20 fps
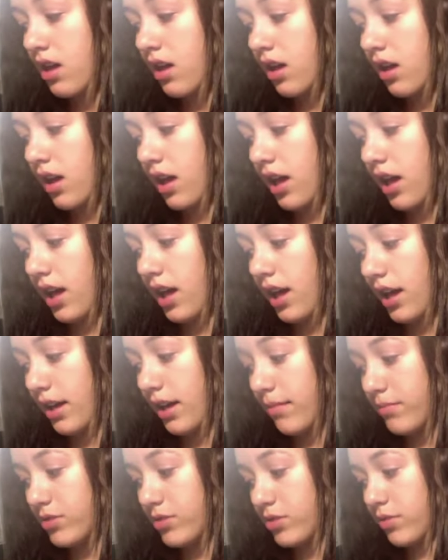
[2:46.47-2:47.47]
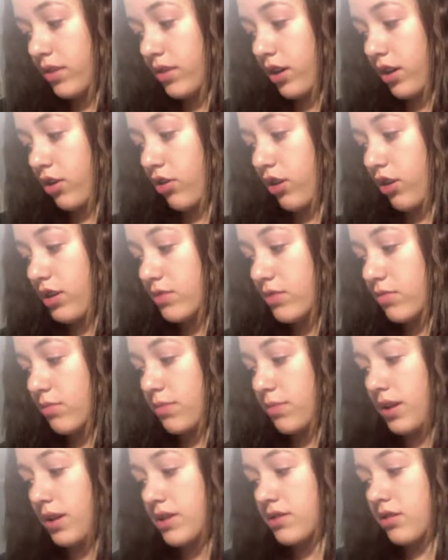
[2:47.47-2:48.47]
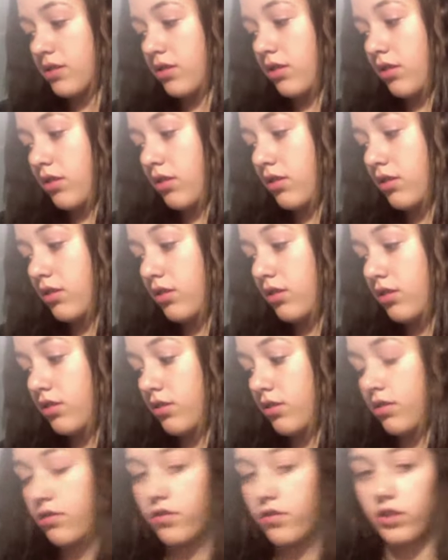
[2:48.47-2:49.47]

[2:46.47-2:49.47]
I'm doing a crossword puzzle for